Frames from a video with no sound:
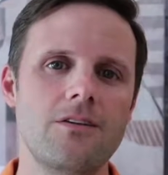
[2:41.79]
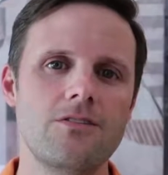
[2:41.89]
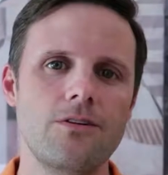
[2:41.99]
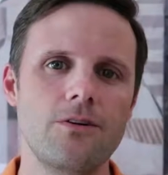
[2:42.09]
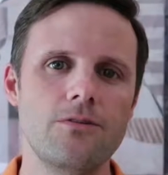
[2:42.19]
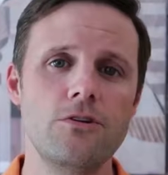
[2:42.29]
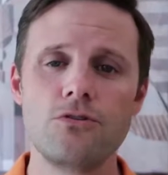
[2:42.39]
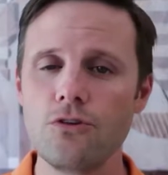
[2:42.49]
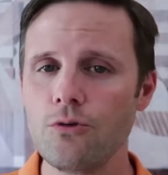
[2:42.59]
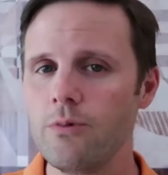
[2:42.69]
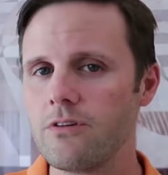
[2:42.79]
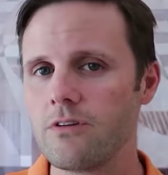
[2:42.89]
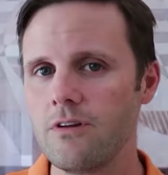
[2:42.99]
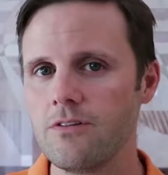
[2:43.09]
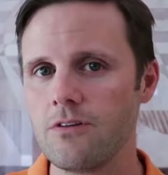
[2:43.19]
So YouTube
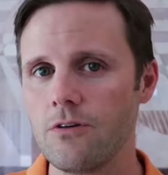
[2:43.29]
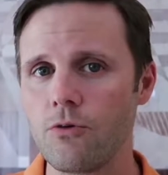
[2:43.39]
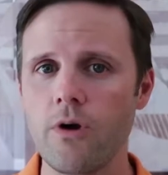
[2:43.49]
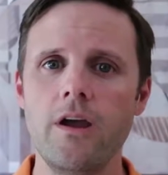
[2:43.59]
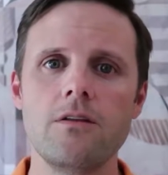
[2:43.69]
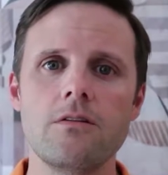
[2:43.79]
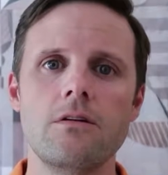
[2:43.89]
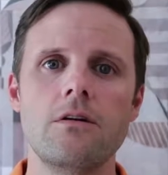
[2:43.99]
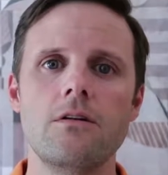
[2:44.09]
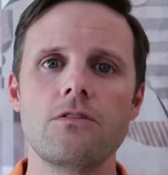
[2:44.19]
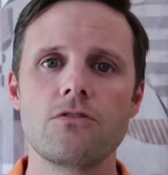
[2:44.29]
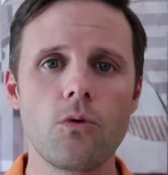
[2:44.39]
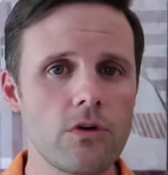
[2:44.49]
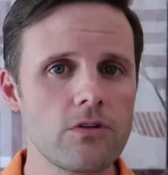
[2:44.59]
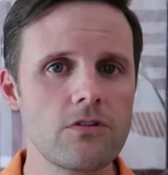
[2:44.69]
is a great
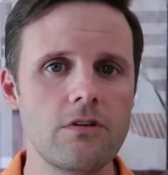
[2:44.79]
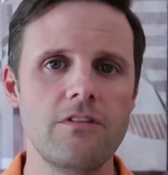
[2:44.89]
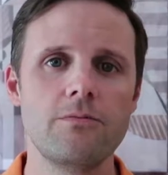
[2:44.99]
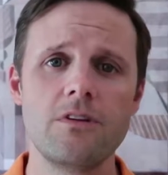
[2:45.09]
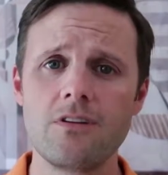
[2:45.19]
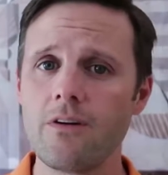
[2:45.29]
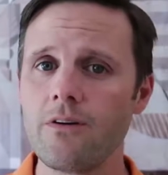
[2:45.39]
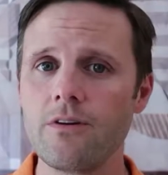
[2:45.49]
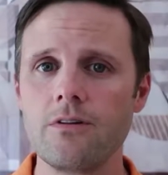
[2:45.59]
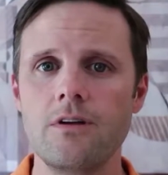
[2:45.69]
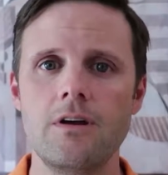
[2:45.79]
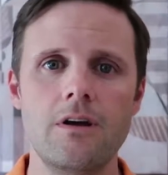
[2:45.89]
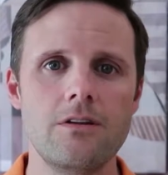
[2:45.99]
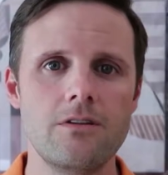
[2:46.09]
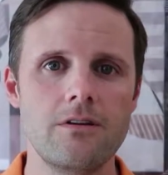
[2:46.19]
source of material
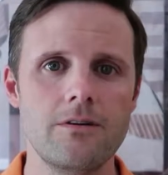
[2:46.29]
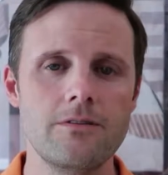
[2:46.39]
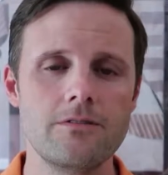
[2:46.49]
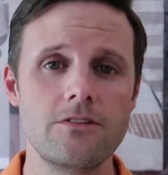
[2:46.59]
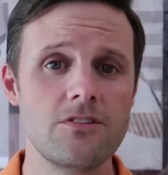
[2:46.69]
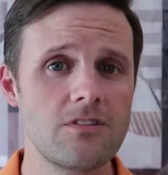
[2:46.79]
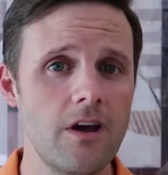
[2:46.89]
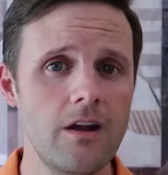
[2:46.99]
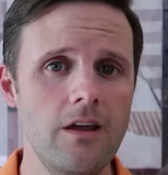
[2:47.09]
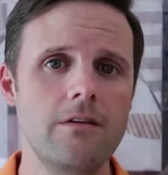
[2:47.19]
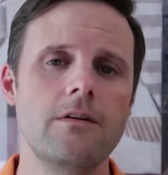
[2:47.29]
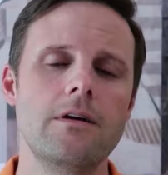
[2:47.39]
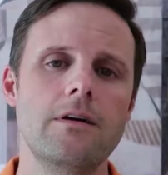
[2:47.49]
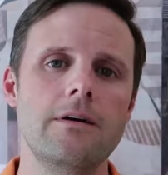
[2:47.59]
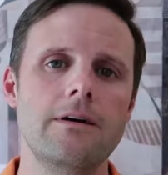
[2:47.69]
to study.
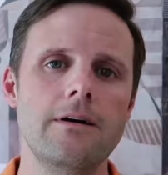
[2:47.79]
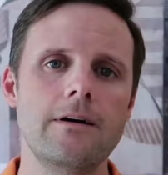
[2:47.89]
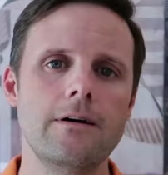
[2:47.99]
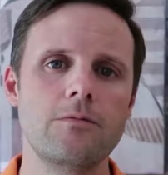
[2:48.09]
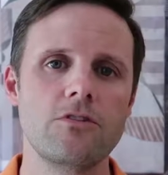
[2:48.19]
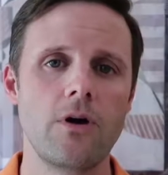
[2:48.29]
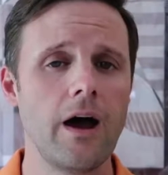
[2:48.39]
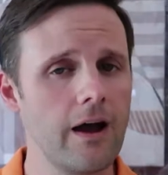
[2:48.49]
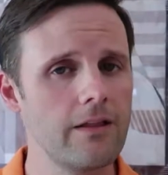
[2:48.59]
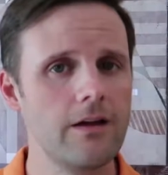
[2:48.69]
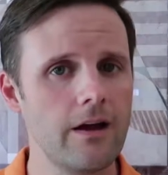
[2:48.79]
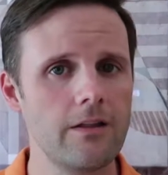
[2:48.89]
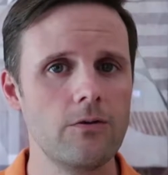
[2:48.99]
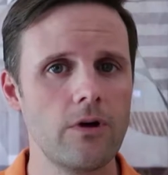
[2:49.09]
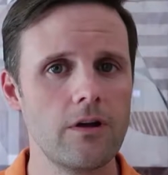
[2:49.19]
So I highly,
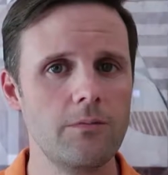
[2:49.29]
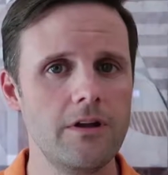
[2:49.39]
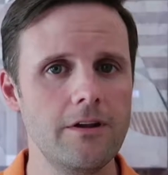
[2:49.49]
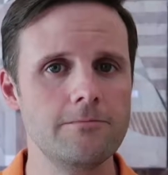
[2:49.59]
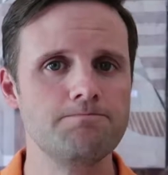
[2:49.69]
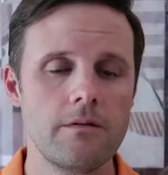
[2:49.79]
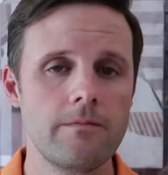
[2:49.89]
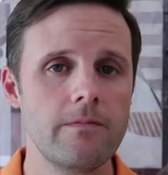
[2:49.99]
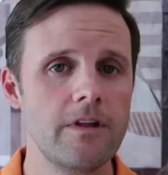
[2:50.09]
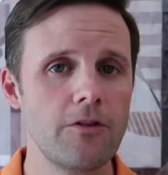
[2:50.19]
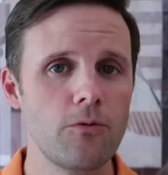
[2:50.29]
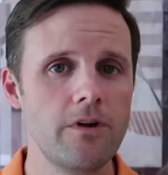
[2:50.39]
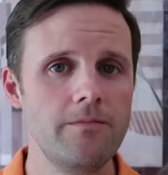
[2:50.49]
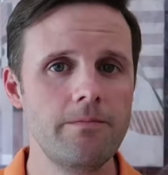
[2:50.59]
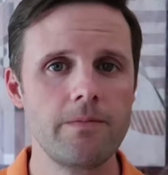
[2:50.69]
highly recommend it. Another
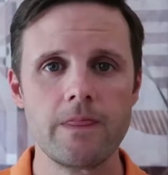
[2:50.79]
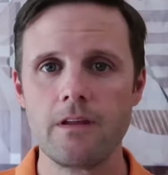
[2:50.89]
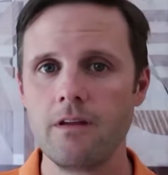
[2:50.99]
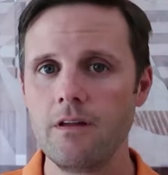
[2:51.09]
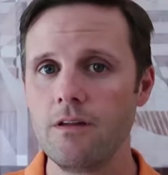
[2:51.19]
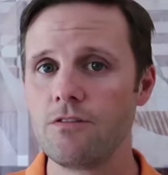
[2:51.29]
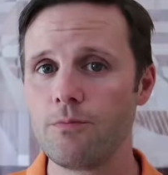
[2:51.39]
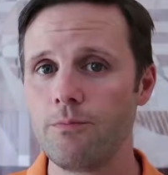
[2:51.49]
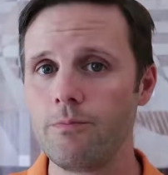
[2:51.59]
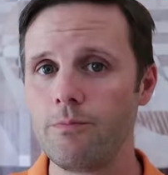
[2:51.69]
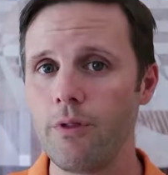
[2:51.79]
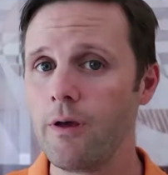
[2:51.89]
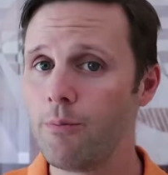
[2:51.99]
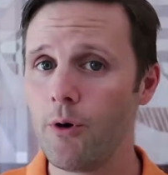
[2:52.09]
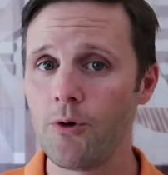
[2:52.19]
one is
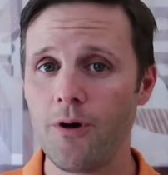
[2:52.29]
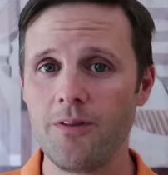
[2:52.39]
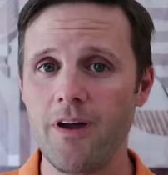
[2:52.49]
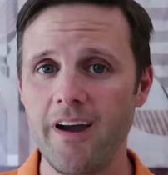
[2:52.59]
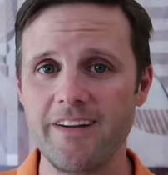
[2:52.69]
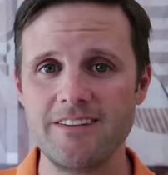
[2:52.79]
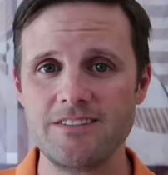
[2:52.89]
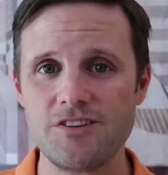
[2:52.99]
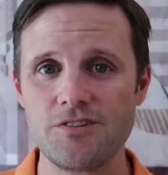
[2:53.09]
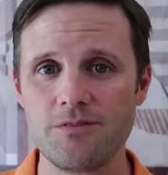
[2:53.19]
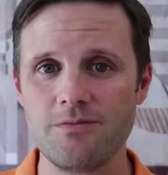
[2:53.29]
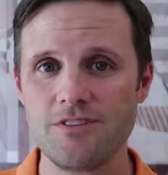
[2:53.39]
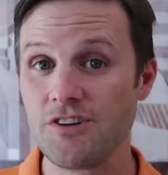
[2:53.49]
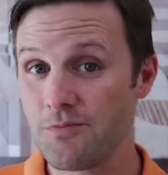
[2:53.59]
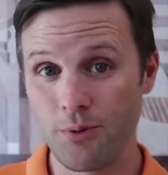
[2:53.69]
play poker online.
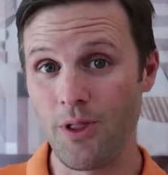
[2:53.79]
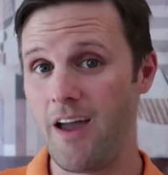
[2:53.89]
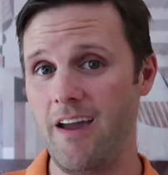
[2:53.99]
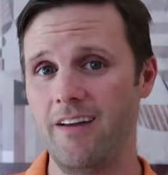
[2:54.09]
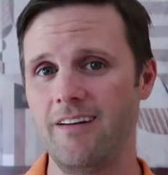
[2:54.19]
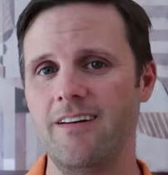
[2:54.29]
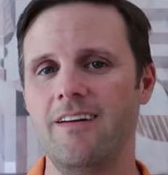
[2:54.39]
Just play.